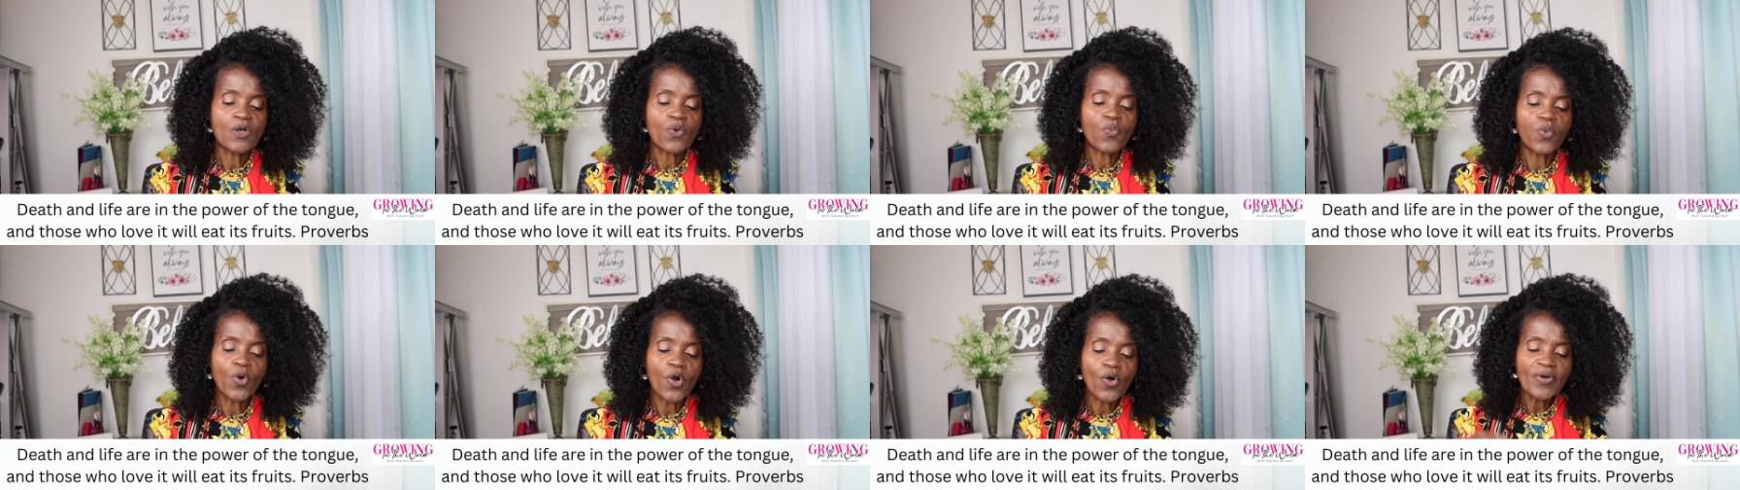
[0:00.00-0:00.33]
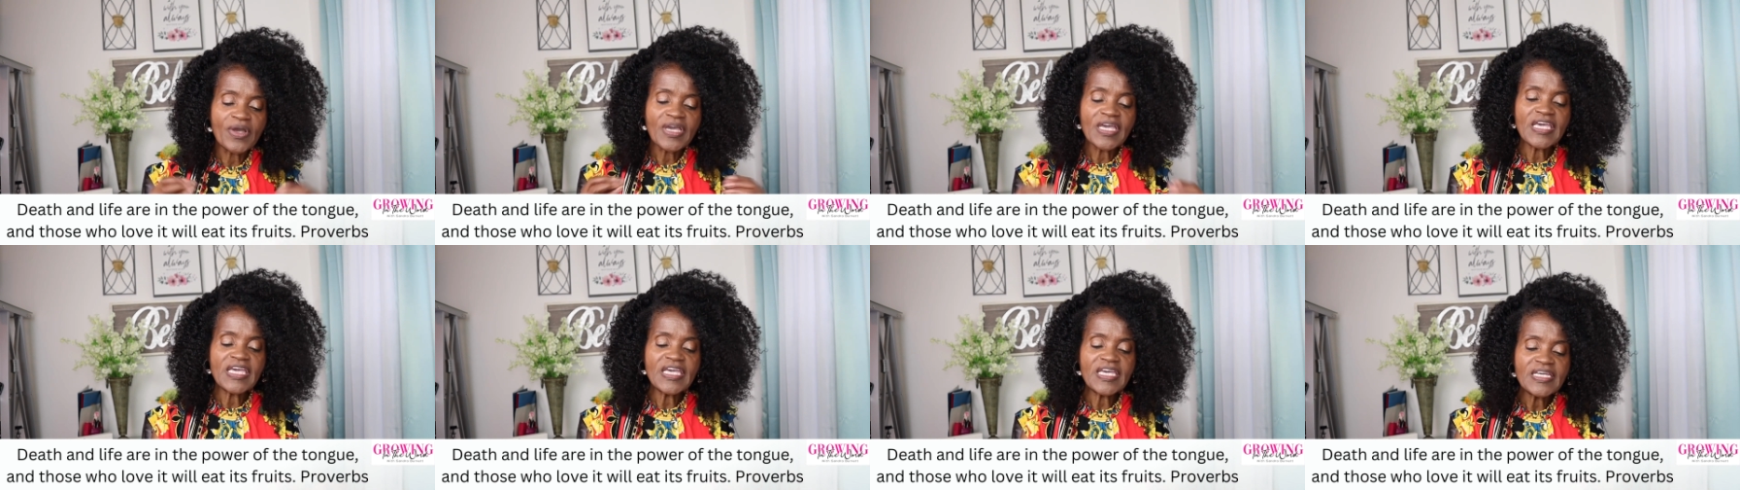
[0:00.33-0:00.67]

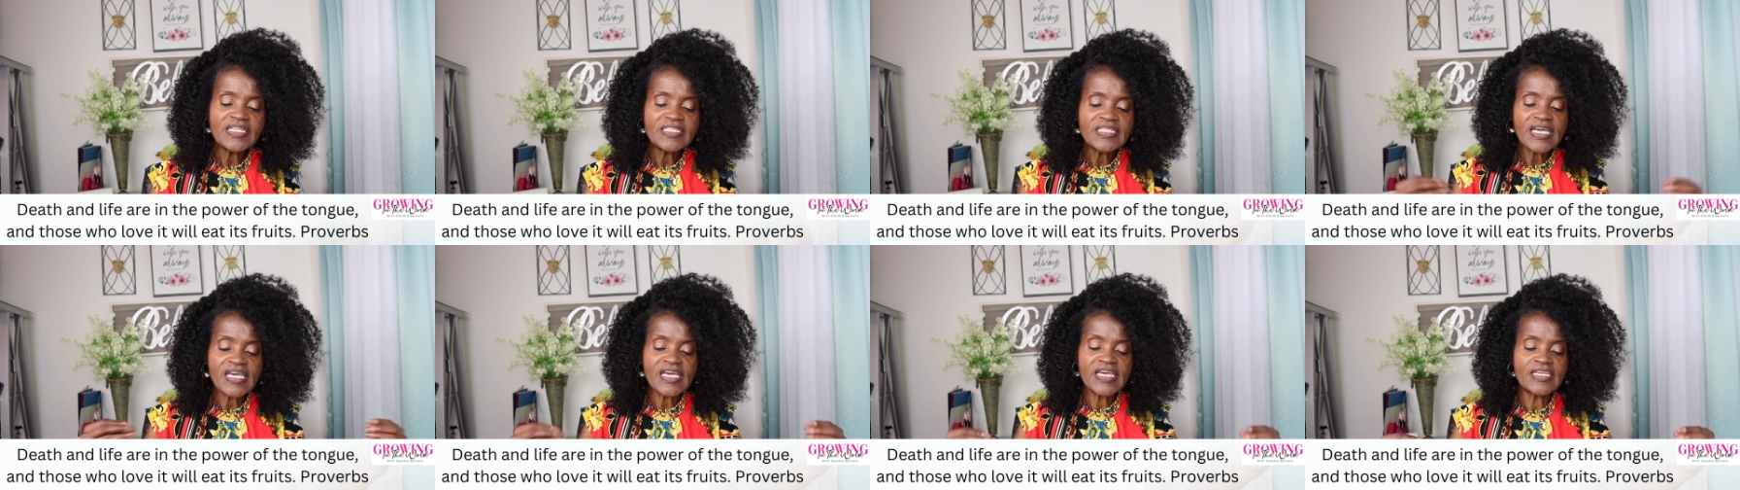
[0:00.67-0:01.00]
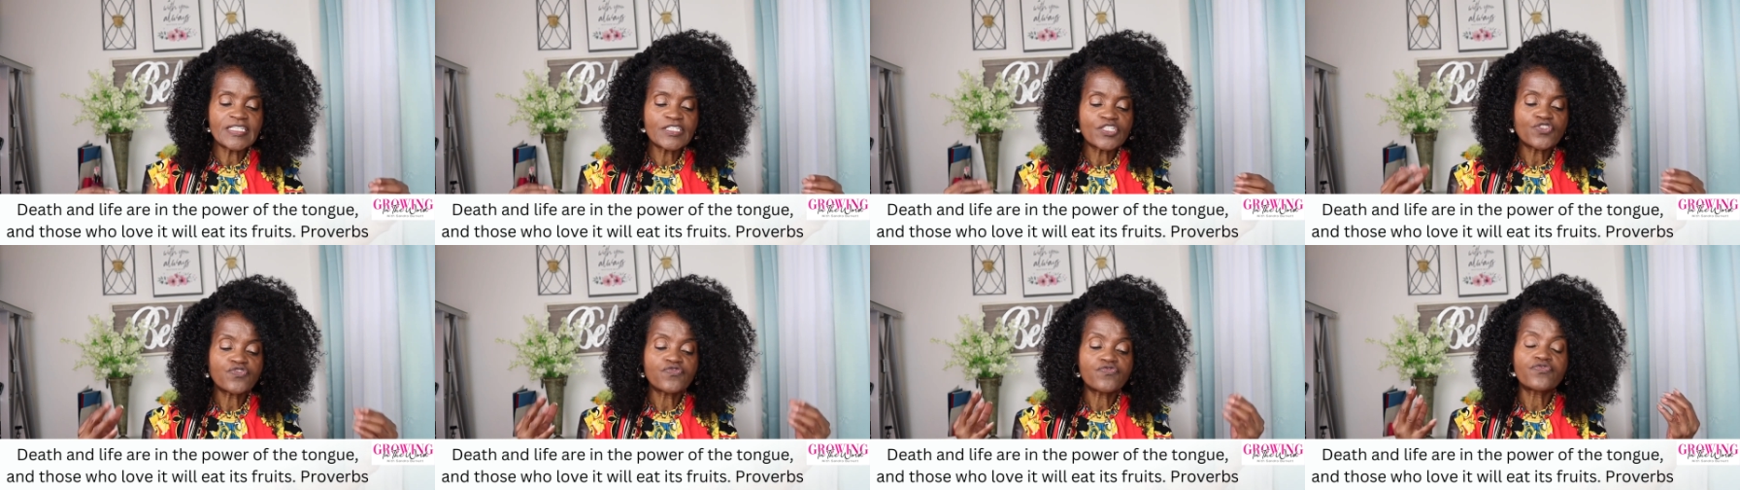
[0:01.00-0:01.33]
will eat
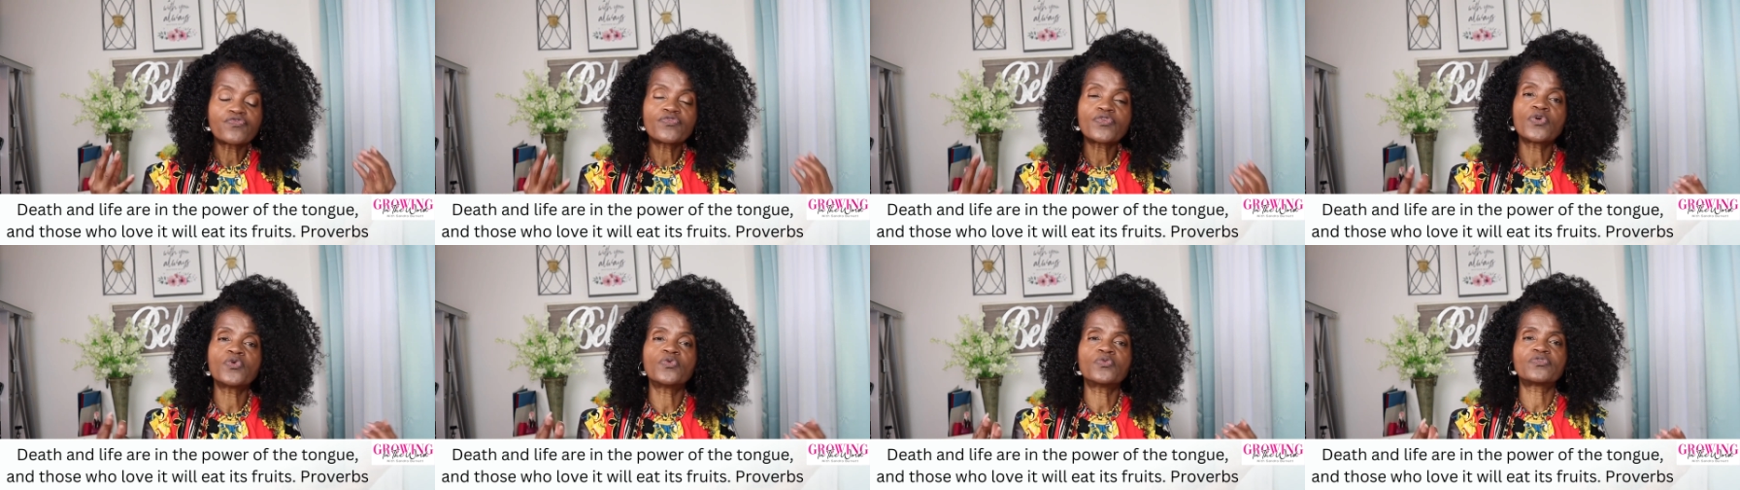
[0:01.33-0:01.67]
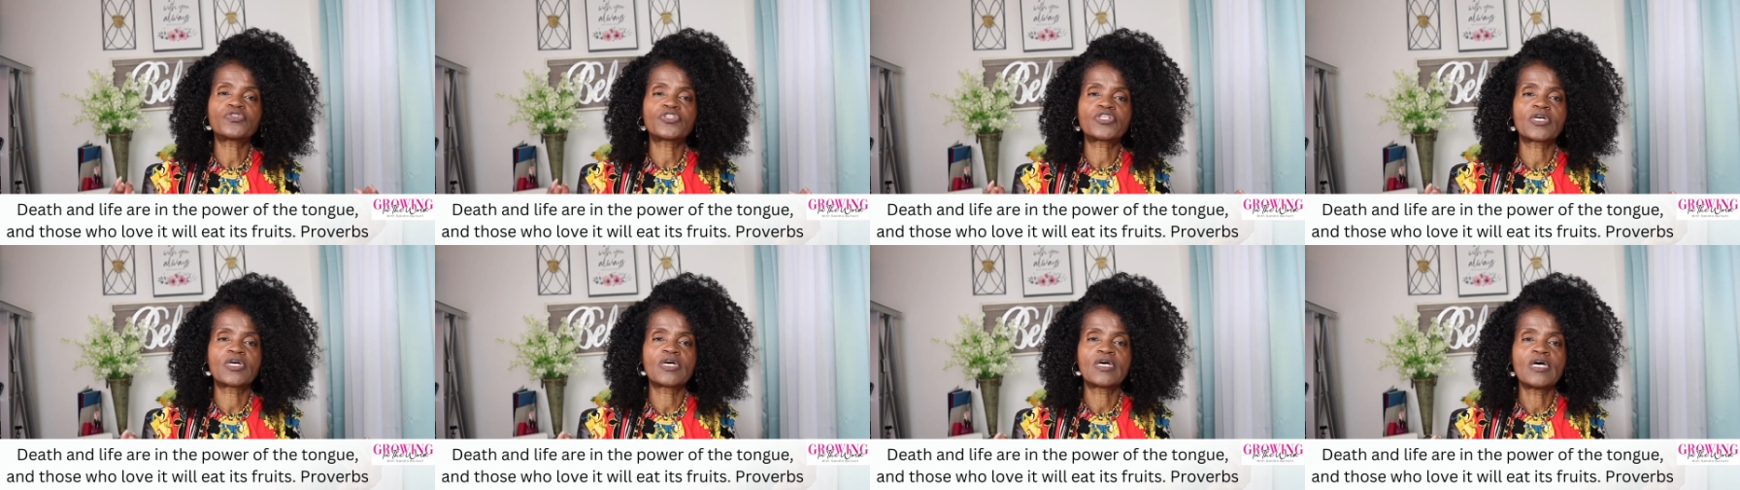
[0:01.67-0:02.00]
its
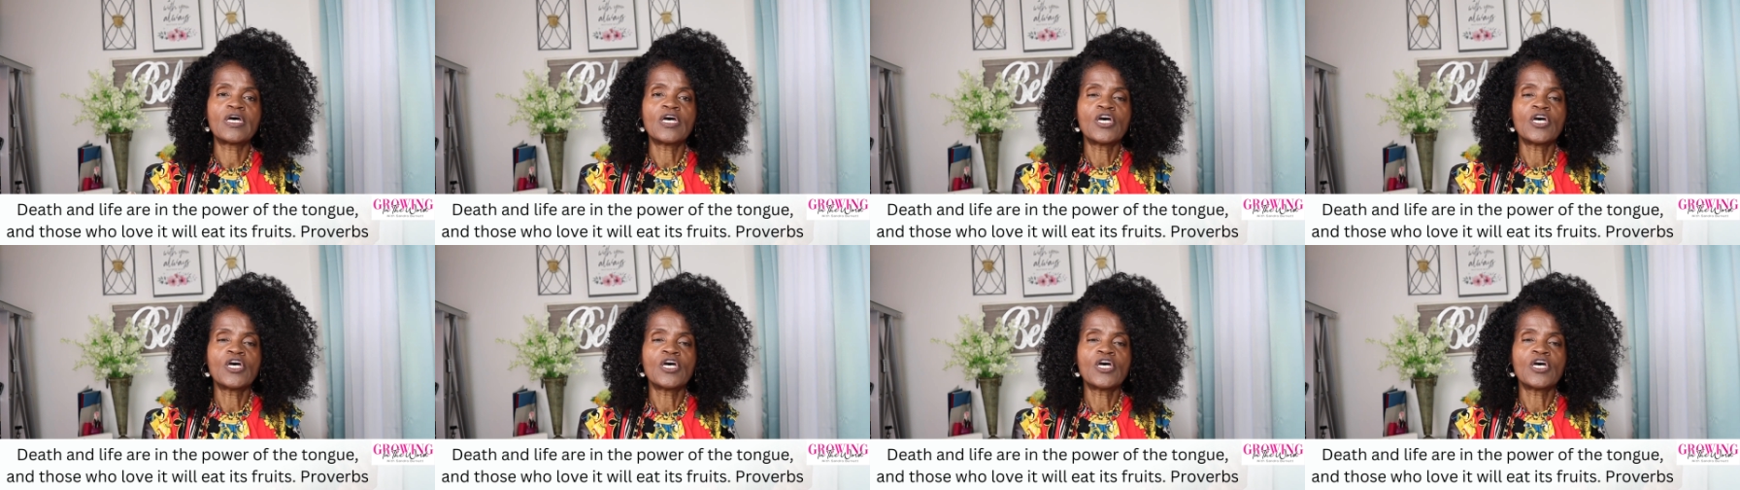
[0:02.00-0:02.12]
fruit.